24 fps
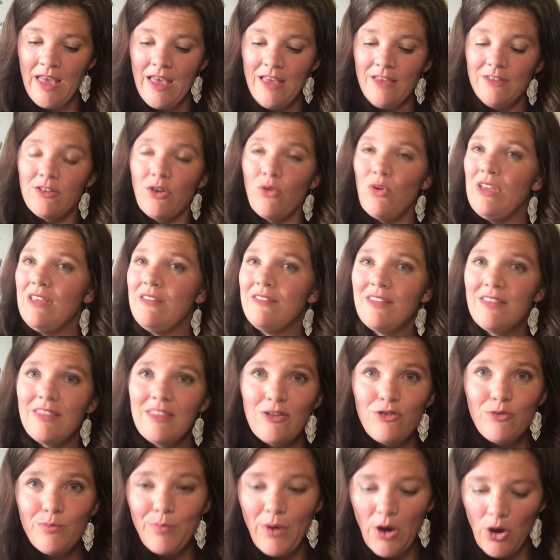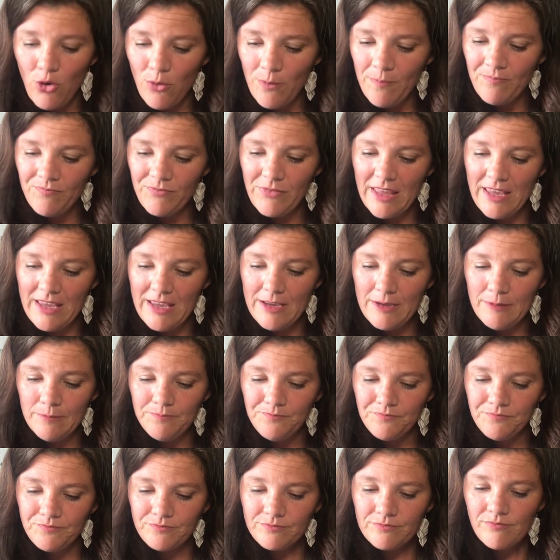So he's in this boat. He
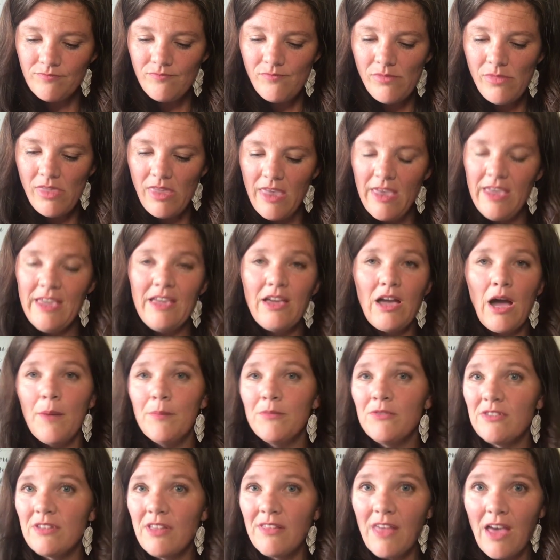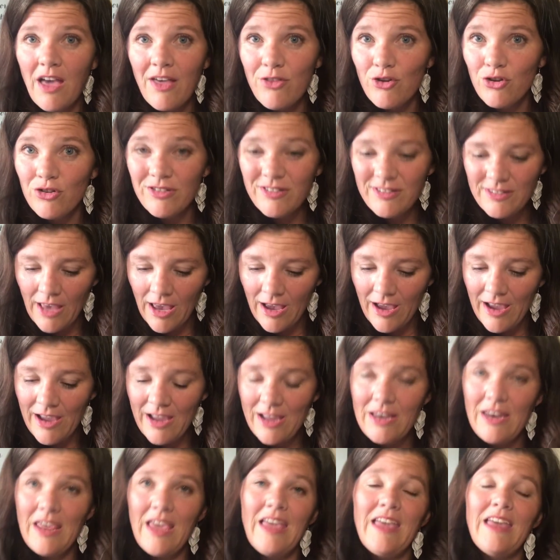comes to the other
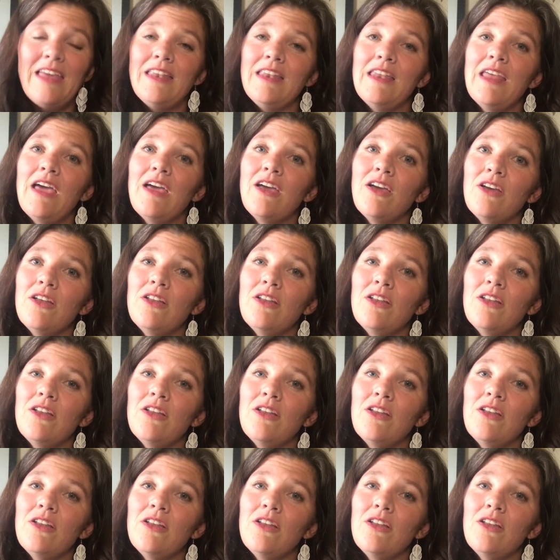side, and